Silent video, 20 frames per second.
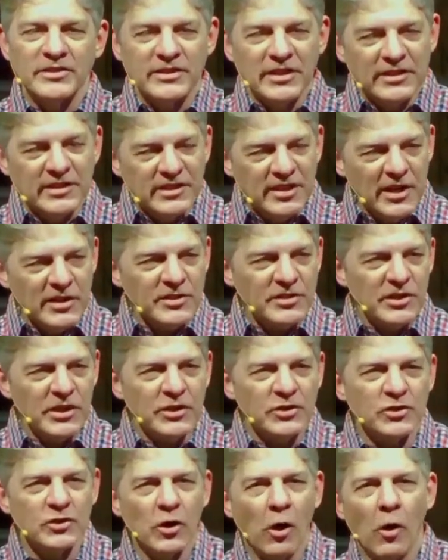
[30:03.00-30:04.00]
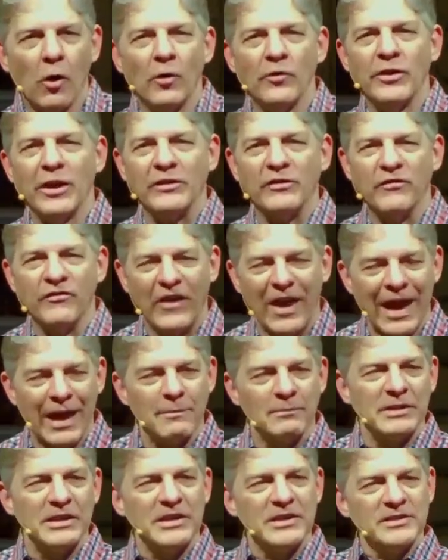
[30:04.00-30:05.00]
The statistics show
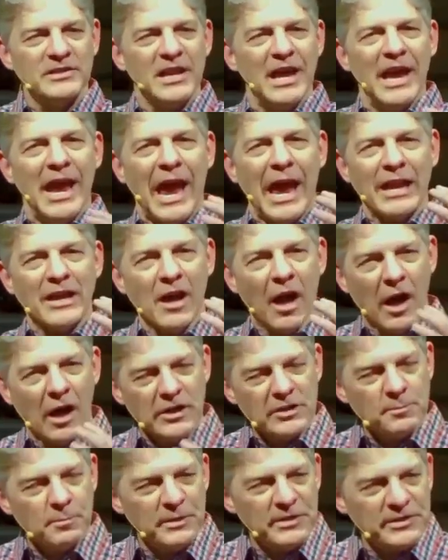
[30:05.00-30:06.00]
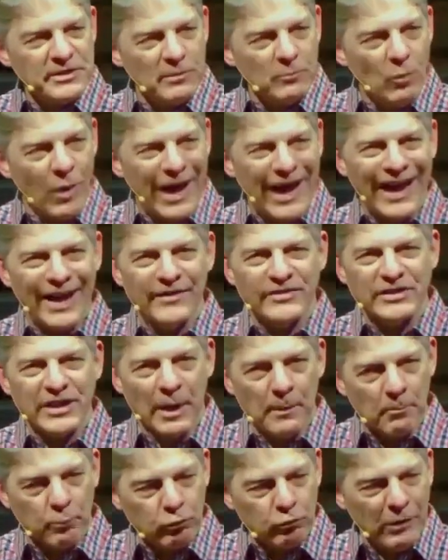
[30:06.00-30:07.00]
that families and husbands and
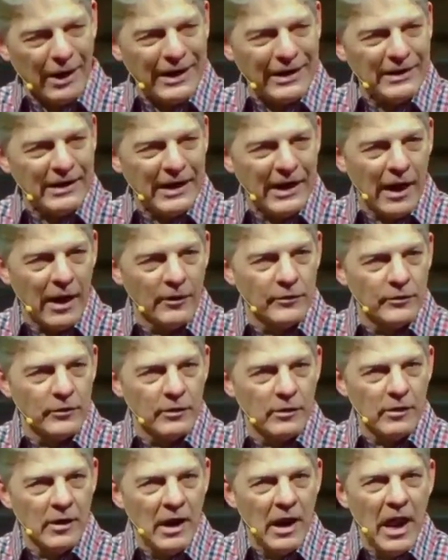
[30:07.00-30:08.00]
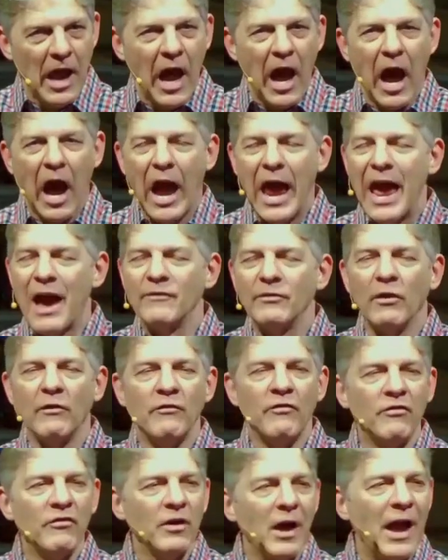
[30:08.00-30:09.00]
wives that pray together
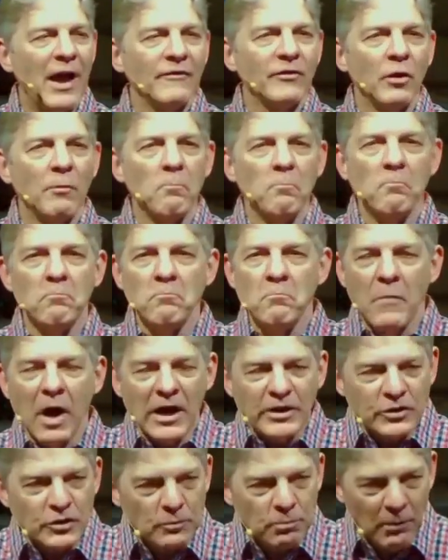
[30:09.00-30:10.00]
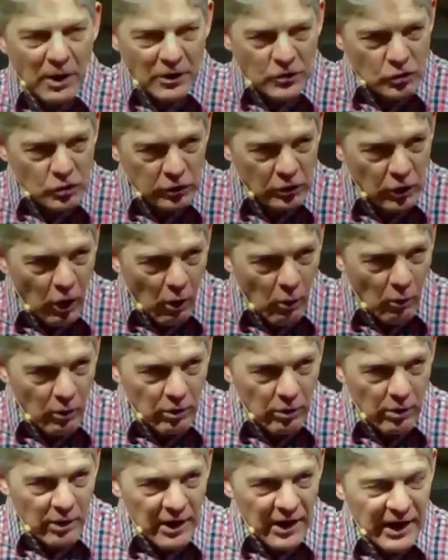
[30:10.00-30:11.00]
have a, have a much, much
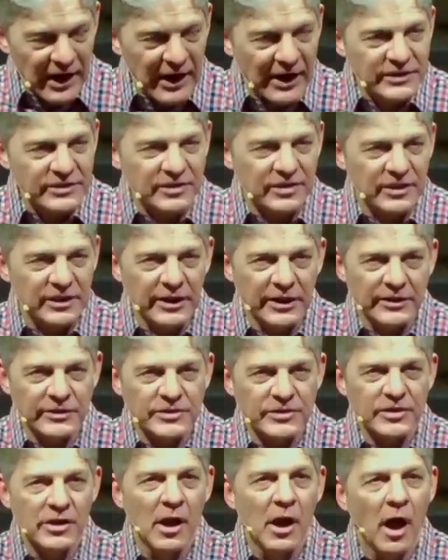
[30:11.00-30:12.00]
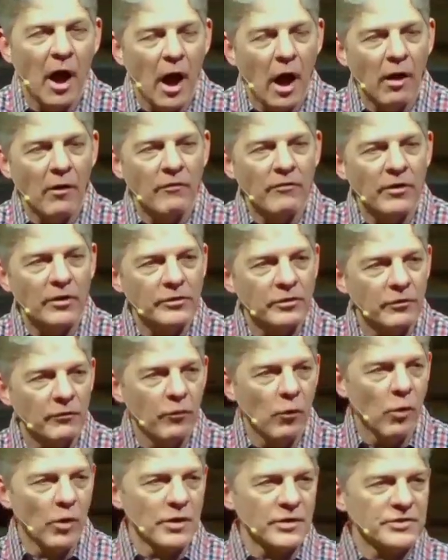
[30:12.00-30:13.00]
lower incidence of
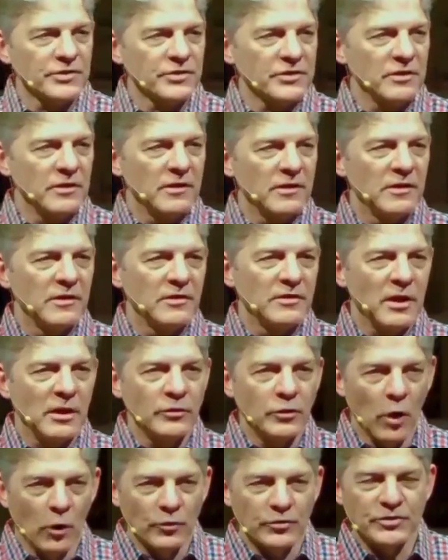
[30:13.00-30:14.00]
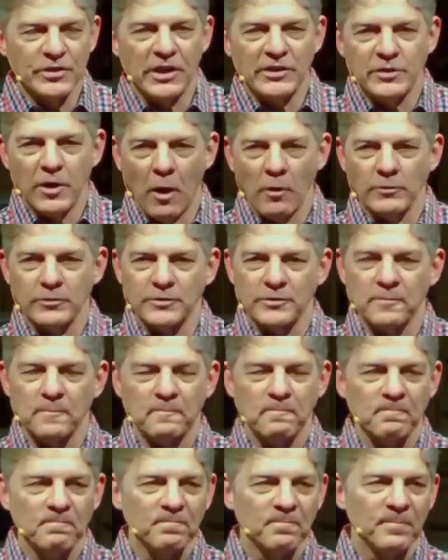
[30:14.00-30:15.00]
divorce than those that
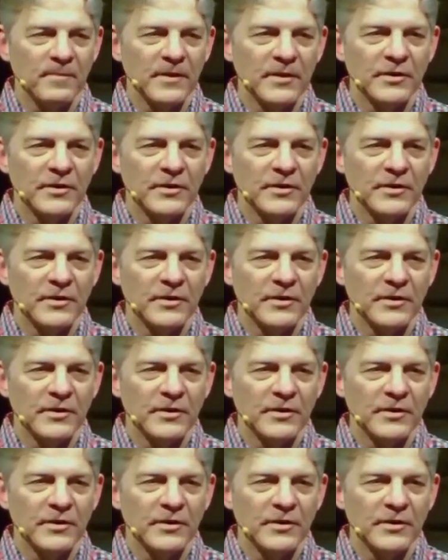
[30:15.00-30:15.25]
don't.